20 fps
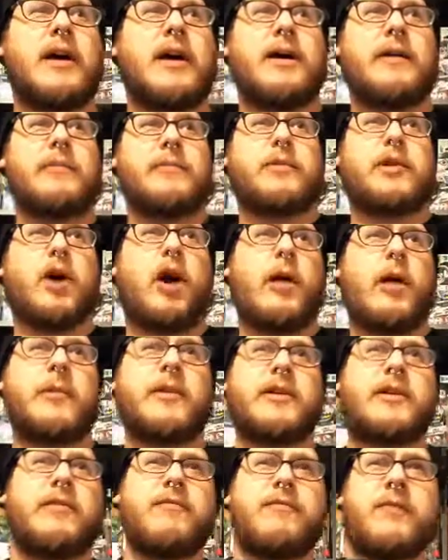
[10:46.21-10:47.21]
um,
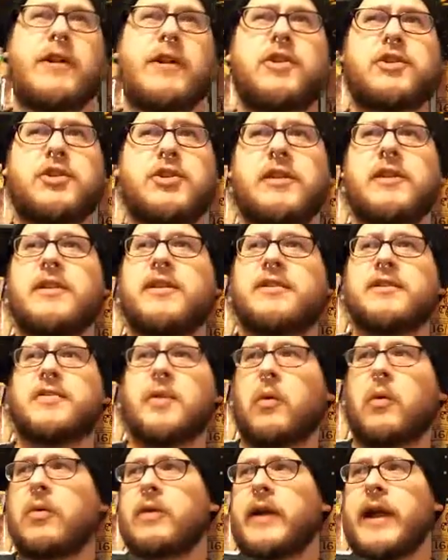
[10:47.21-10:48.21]
comic
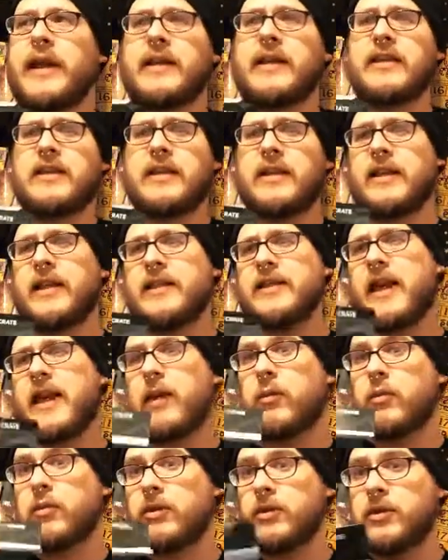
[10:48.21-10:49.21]
conventions or anything like
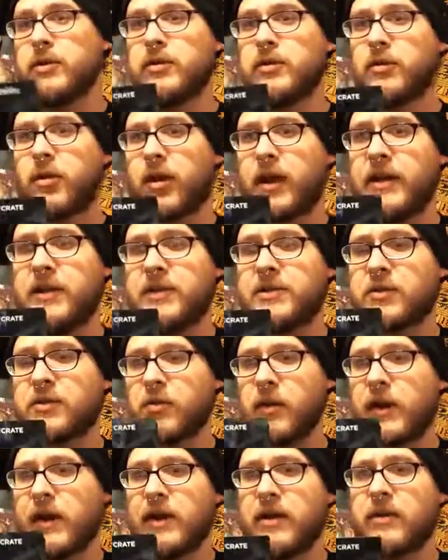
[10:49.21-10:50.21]
that where Loot Crate is
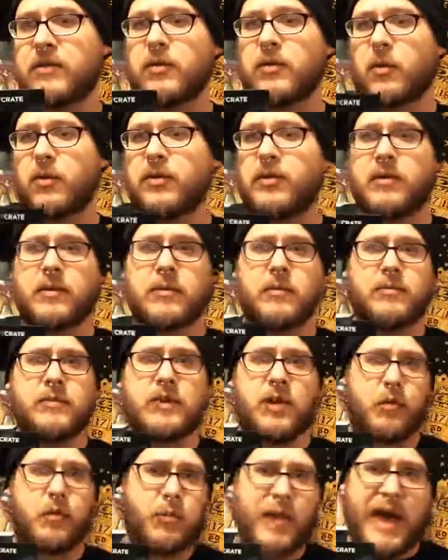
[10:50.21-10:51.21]
around or the,
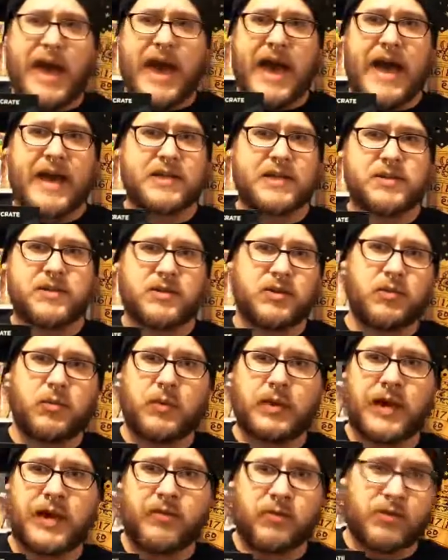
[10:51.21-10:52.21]
you know, PAX or
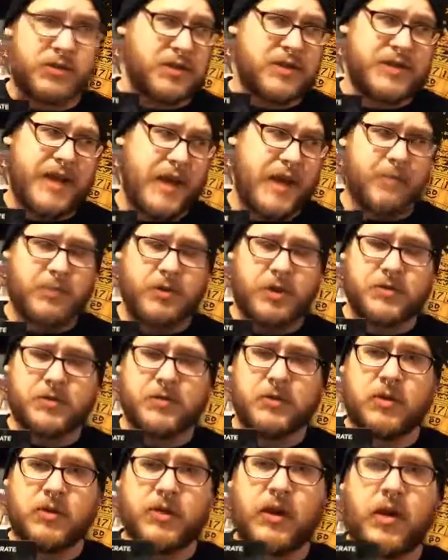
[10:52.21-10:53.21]
whatever. It just happened not
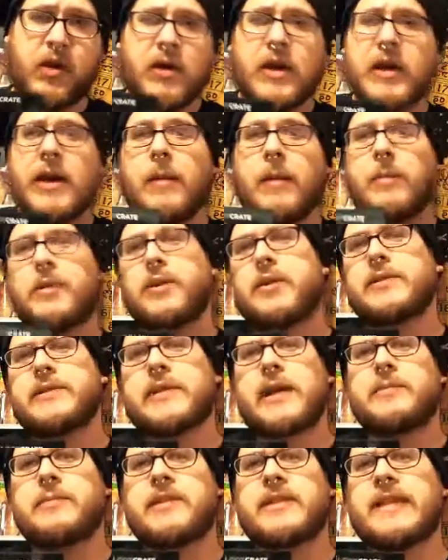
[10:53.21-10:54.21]
too long ago. But those
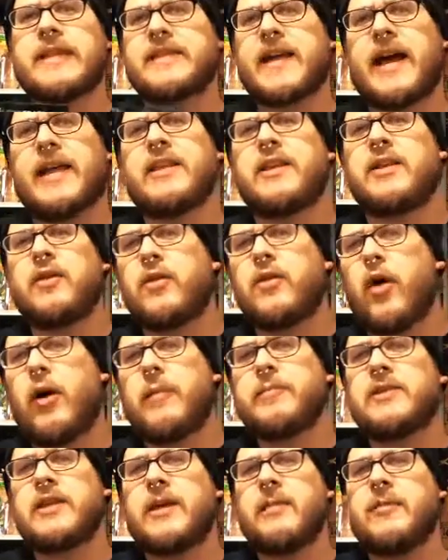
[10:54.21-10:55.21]
types of things, I think you go
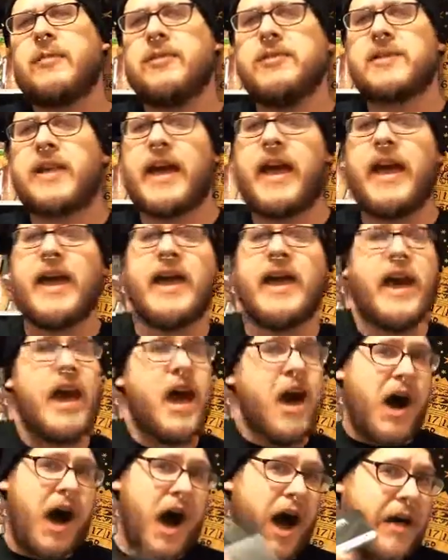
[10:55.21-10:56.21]
up to them and you say, hey,
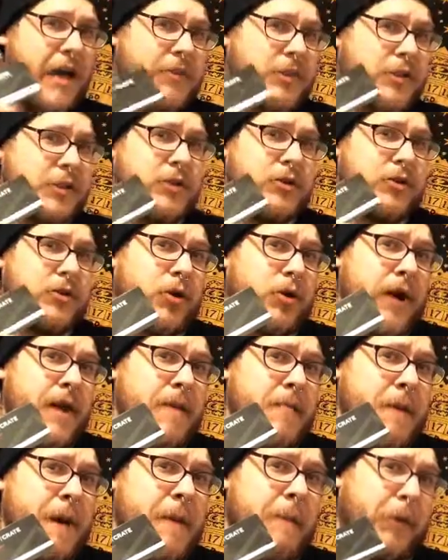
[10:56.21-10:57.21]
I'm a Loot
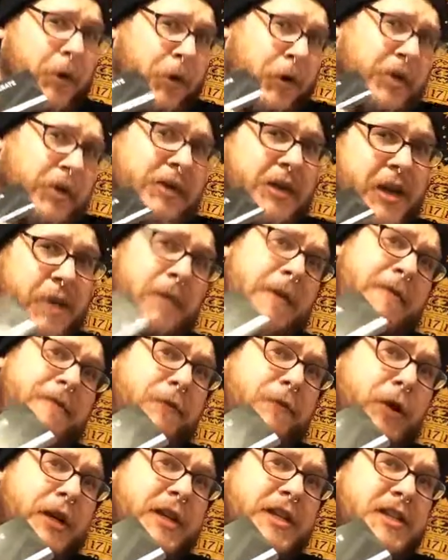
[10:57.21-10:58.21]
Crate member. Give me
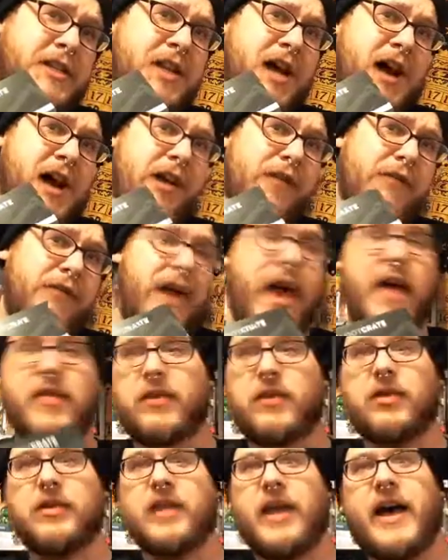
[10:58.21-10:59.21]
free stuff.
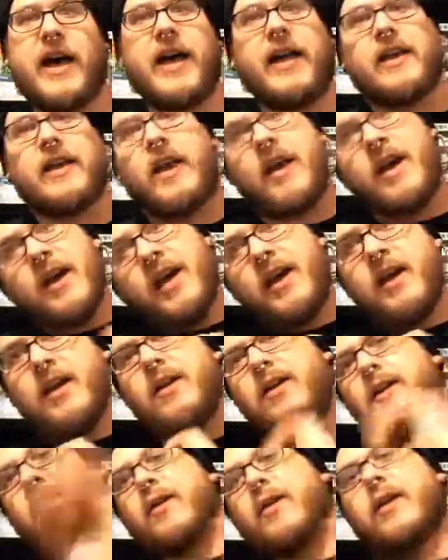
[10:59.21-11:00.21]
And they're like,
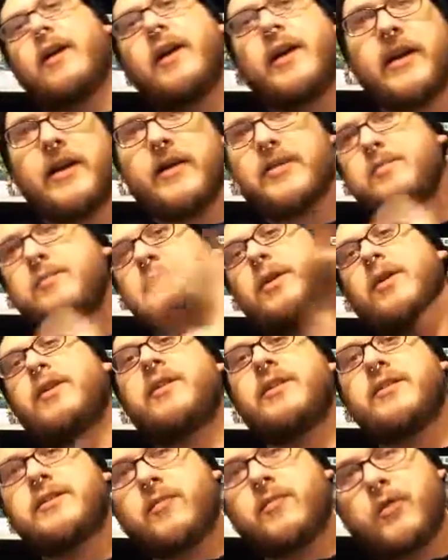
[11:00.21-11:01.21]
here, here's
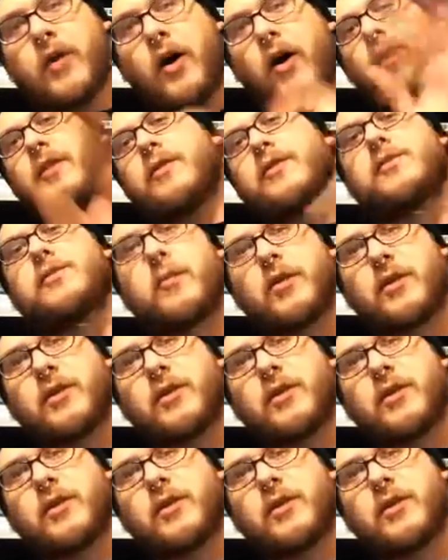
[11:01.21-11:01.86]
millions of dollars